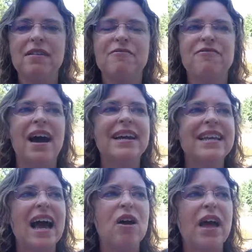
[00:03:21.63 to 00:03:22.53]

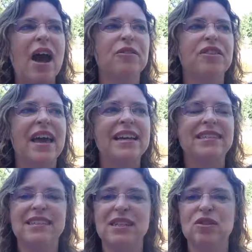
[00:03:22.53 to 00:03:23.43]
Find out how they
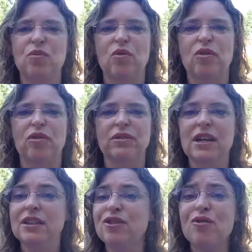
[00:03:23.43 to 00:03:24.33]
see the world.
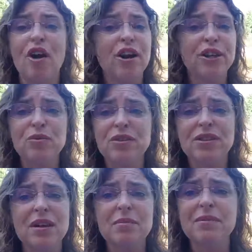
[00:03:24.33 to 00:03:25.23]
Don't argue with
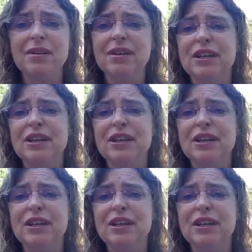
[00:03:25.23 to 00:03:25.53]
them.